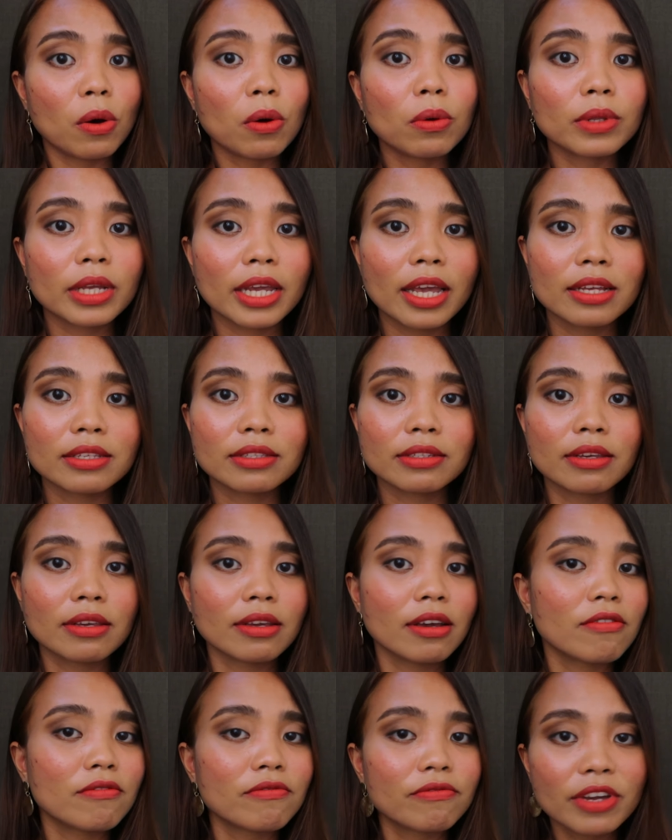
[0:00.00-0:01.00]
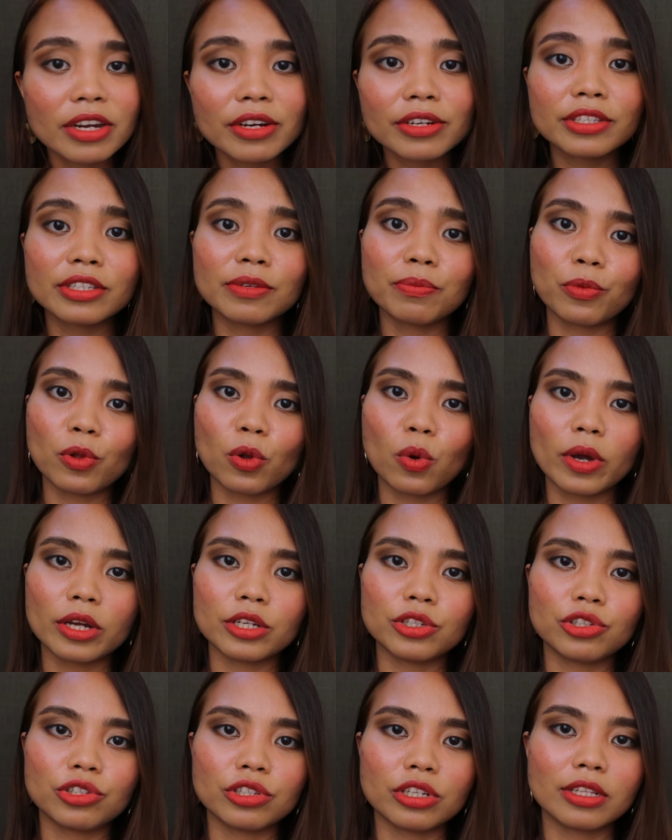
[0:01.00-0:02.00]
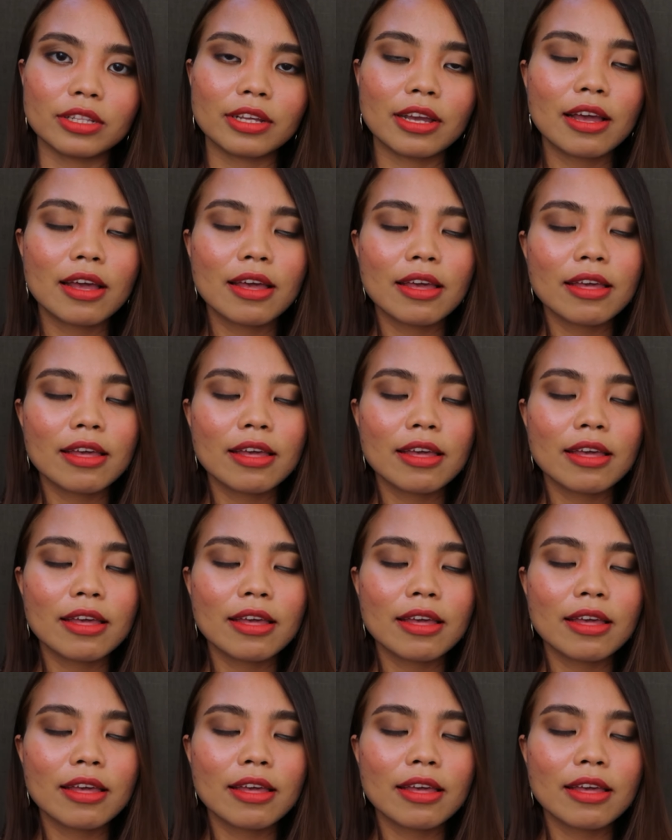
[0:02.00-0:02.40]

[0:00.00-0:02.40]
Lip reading: only asking a very simple question,